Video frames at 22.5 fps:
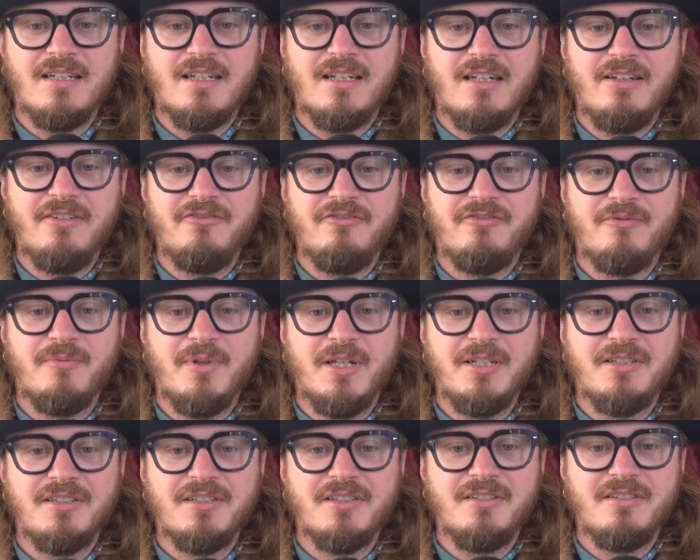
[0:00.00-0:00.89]

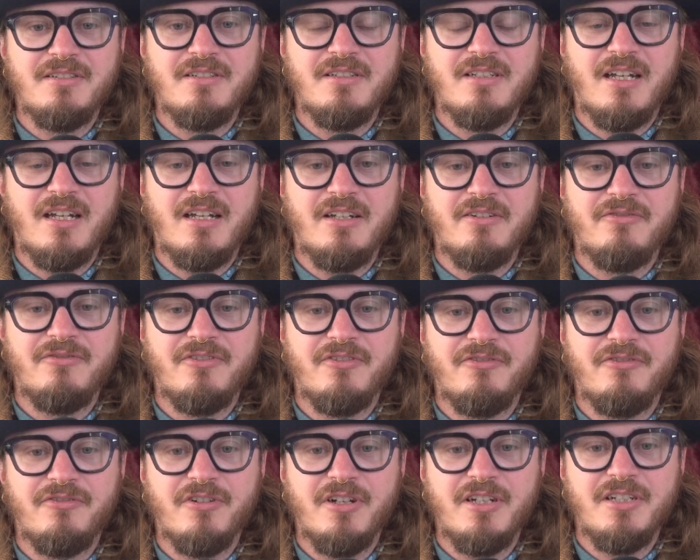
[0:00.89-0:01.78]
information for
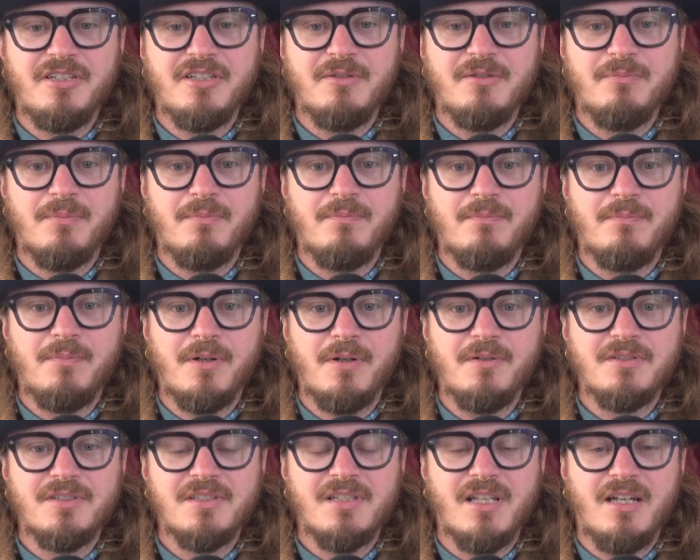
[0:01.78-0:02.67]
free. She
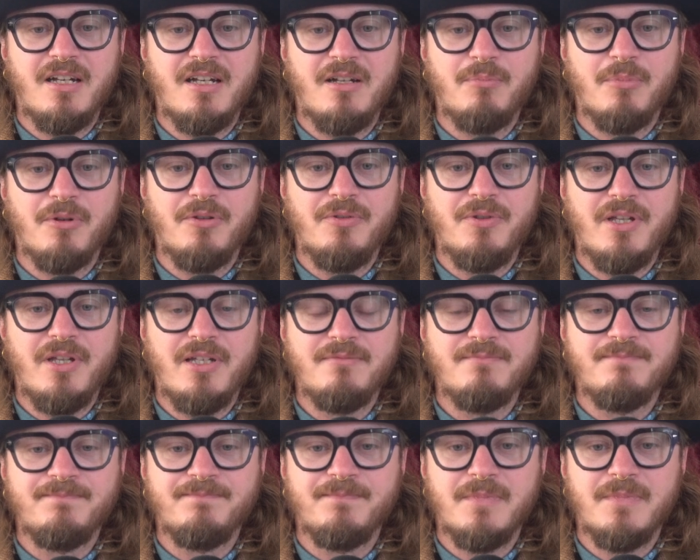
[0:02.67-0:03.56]
posts that up on there
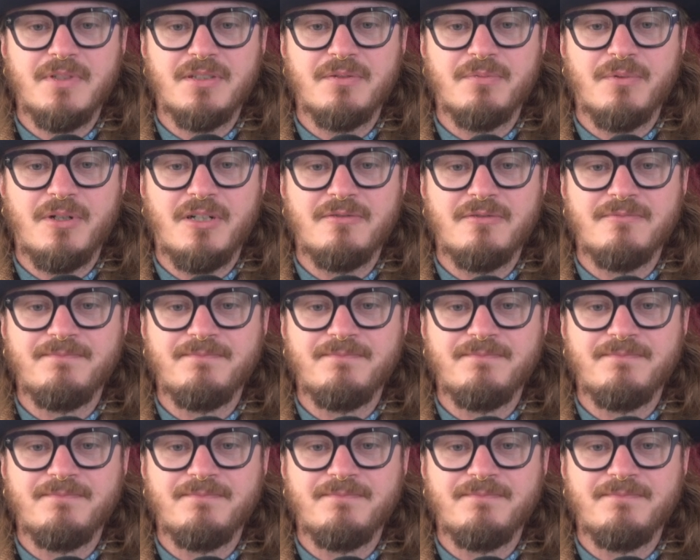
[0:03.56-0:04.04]
as well.